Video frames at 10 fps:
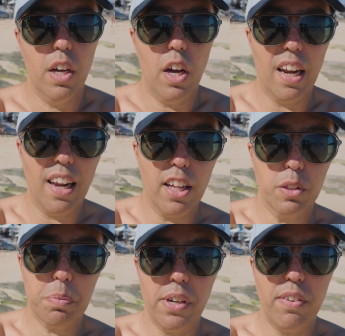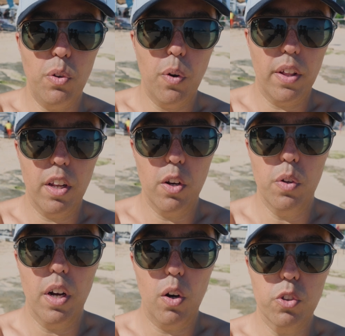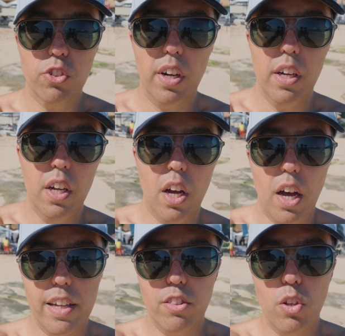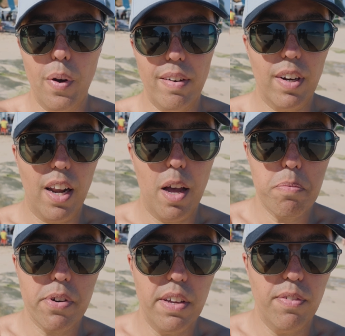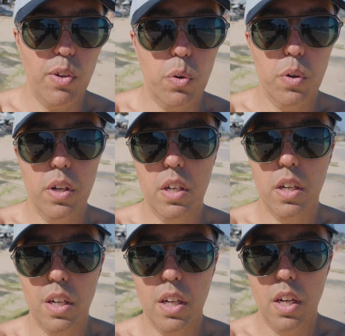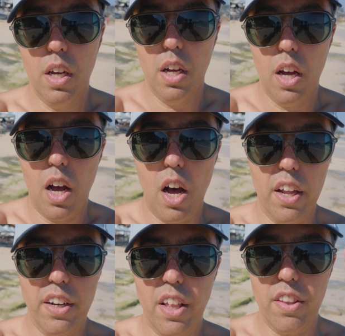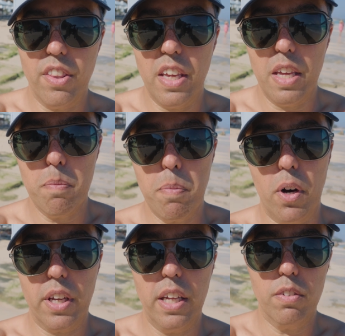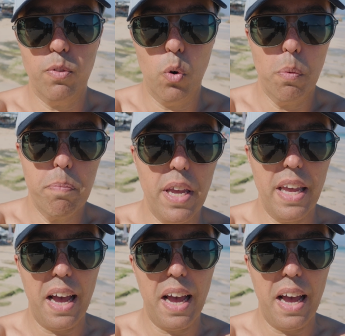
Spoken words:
a LUT preview on the Luna Ultra. I do have a LUT preview on the Pocket 4P.